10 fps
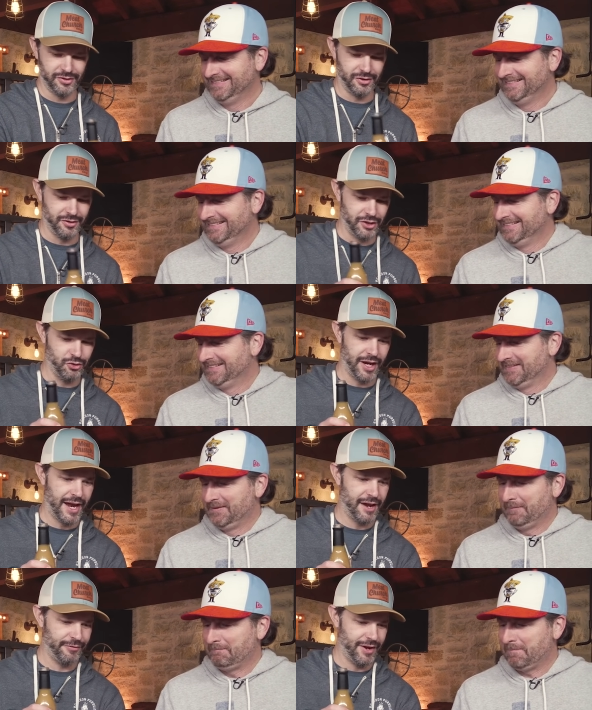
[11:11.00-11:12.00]
Speaker 1: So I do a
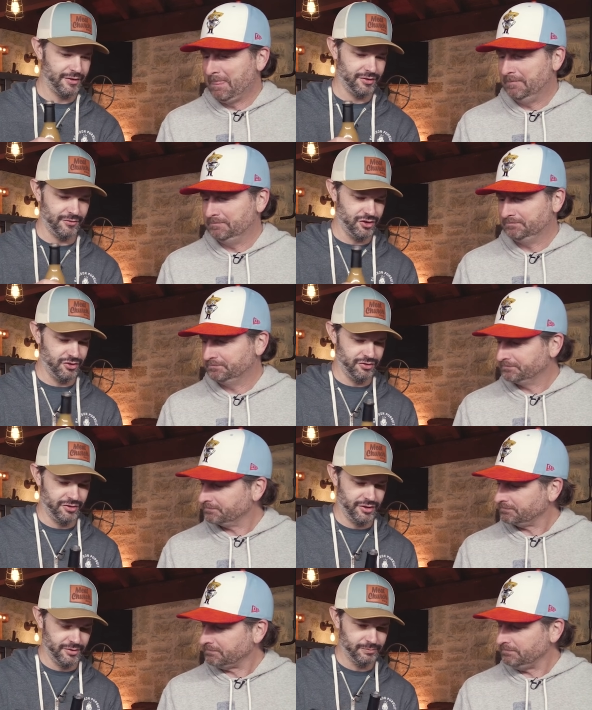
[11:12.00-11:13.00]
1/2 ounce of ginger
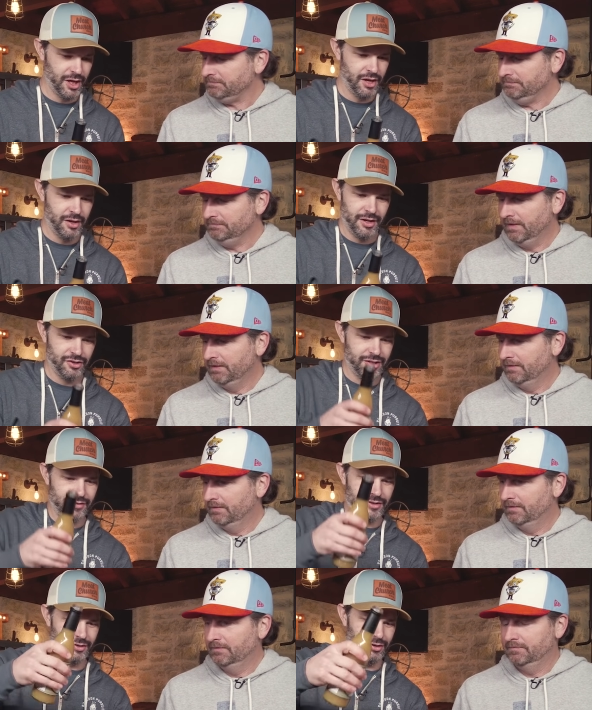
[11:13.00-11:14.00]
syrup. It just gives
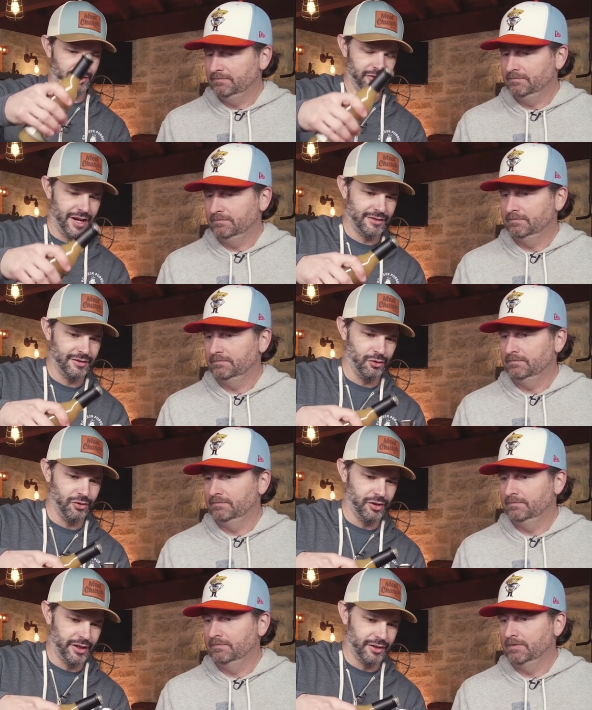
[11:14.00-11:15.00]
it a little nice little,
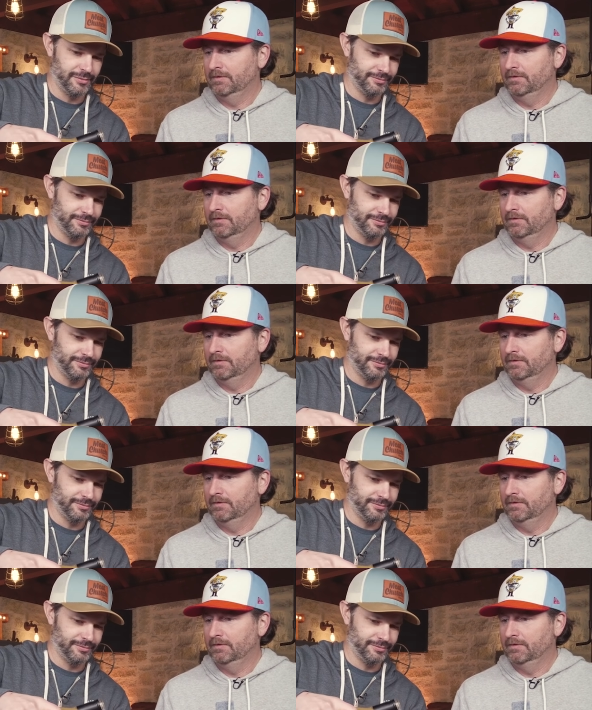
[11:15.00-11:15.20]
like,